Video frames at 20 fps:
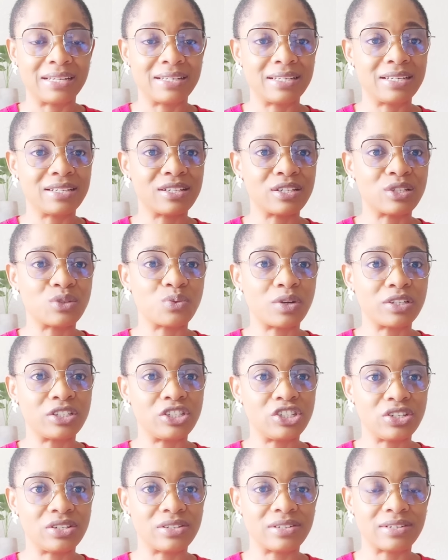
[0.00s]
This is what
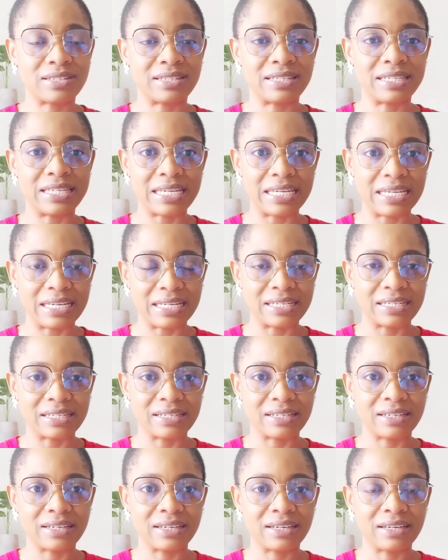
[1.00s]
Jesus did
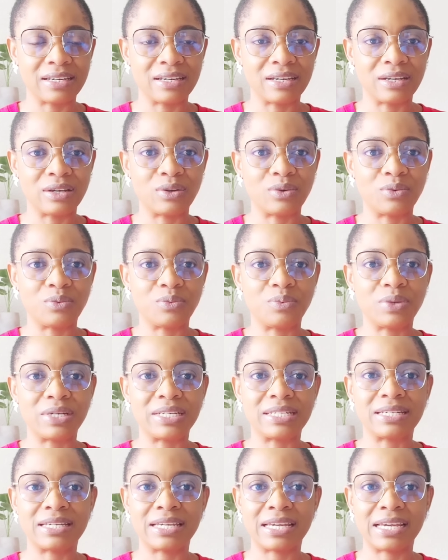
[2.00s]

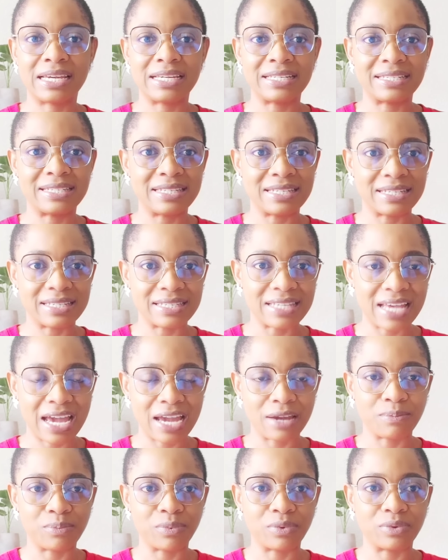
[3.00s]
with his
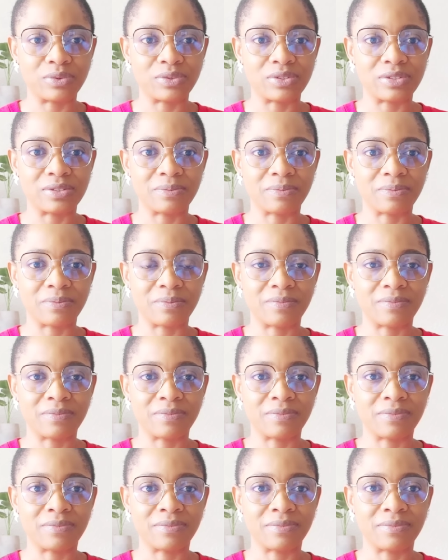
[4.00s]
disciples.
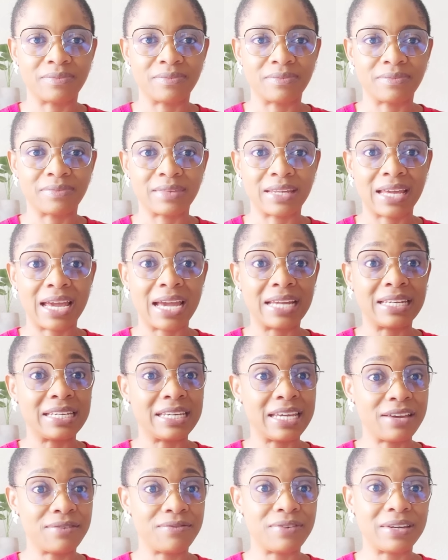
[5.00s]
And he
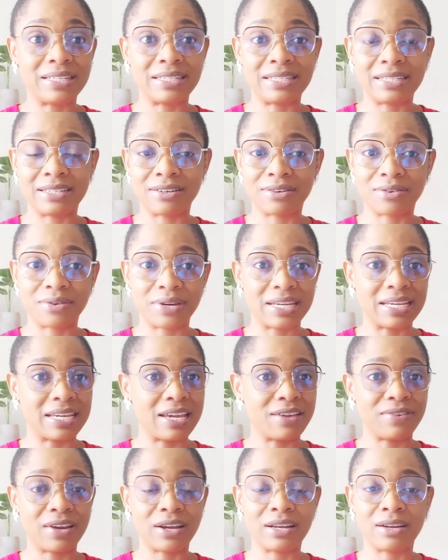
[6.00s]
gave a decree,
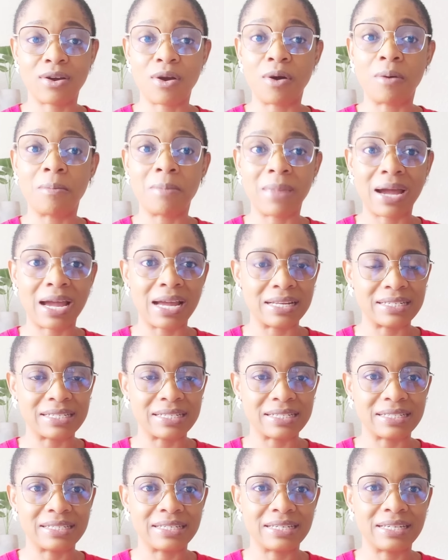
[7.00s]
gave a command
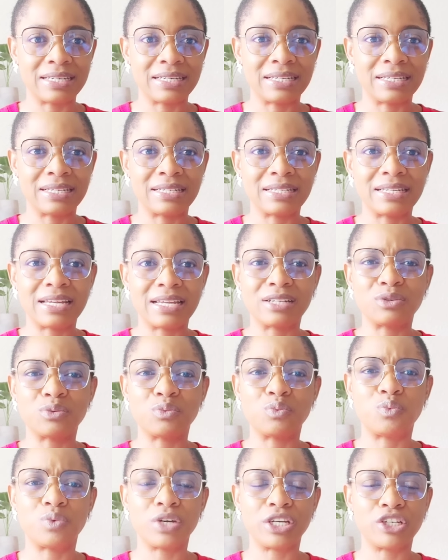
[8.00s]
that
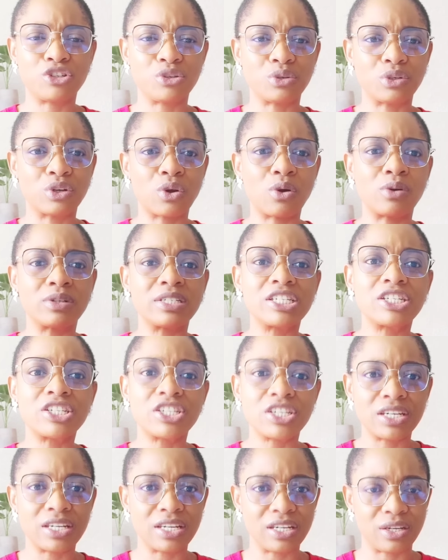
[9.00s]
we should
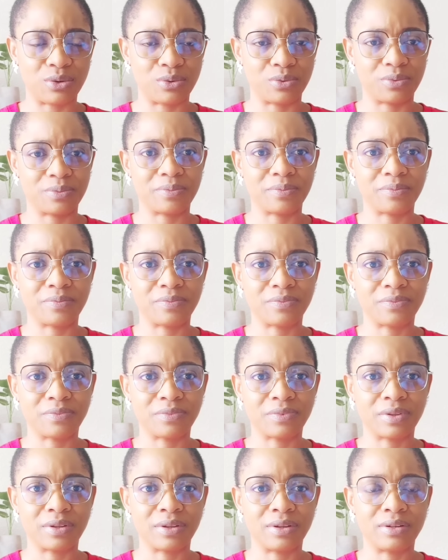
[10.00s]
continue
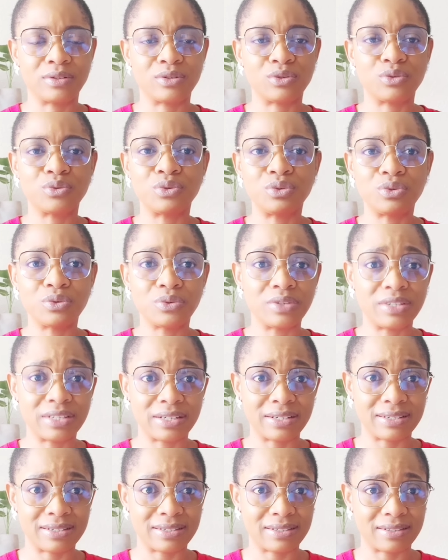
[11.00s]
to do
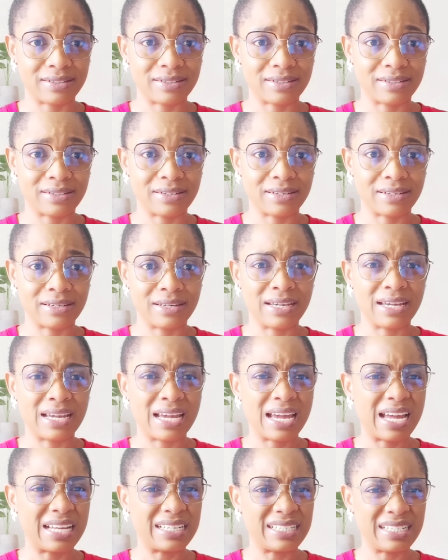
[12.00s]
this.
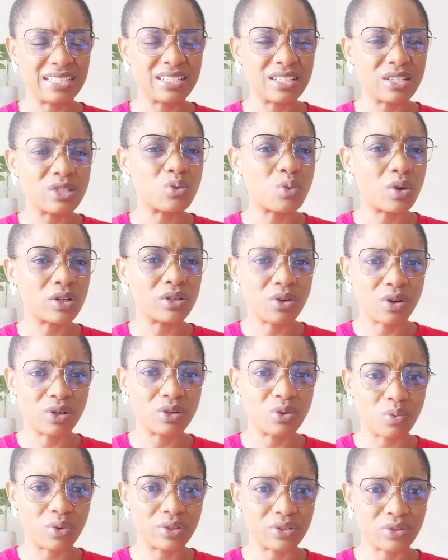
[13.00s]
And this is what
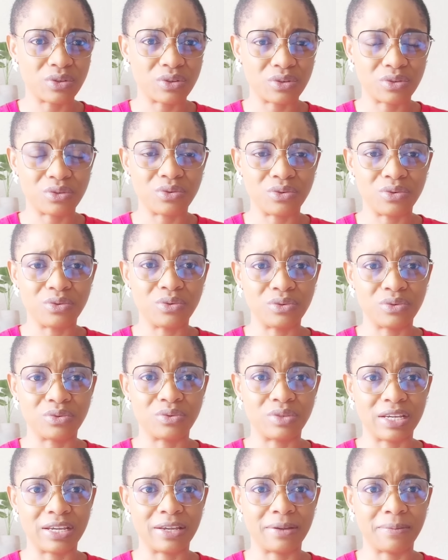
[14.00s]
God wants us to do
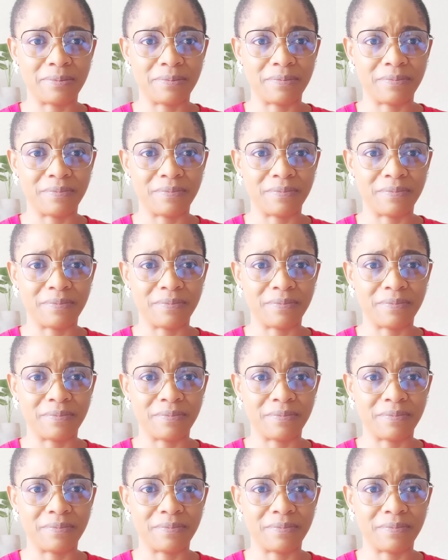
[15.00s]
today.